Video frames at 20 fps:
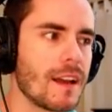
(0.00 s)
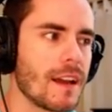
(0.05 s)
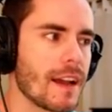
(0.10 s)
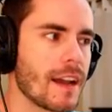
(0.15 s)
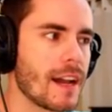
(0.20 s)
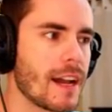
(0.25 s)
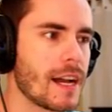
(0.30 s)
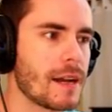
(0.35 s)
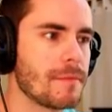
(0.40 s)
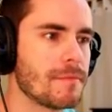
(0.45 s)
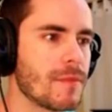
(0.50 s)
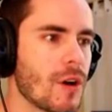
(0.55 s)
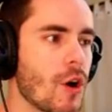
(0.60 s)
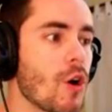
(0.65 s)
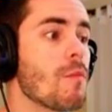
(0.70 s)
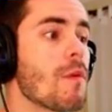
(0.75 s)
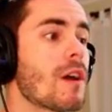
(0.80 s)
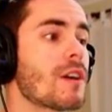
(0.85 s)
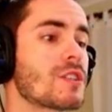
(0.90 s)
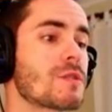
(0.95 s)
Um,
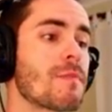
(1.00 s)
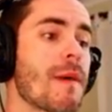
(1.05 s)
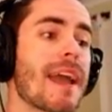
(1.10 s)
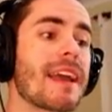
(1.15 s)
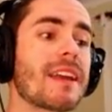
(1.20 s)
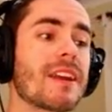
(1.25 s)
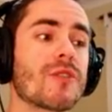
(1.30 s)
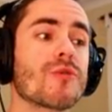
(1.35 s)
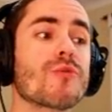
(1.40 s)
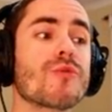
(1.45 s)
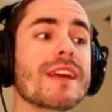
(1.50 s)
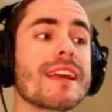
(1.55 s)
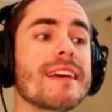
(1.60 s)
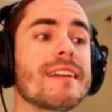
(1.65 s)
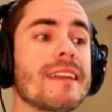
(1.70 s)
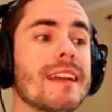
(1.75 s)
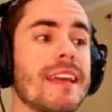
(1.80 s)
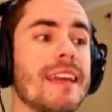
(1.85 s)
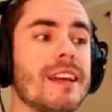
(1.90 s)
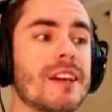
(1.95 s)
almost made it,
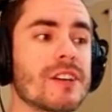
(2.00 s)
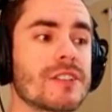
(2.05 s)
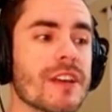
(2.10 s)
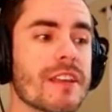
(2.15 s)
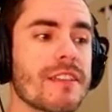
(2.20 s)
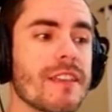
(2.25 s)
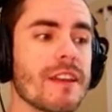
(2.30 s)
really, because I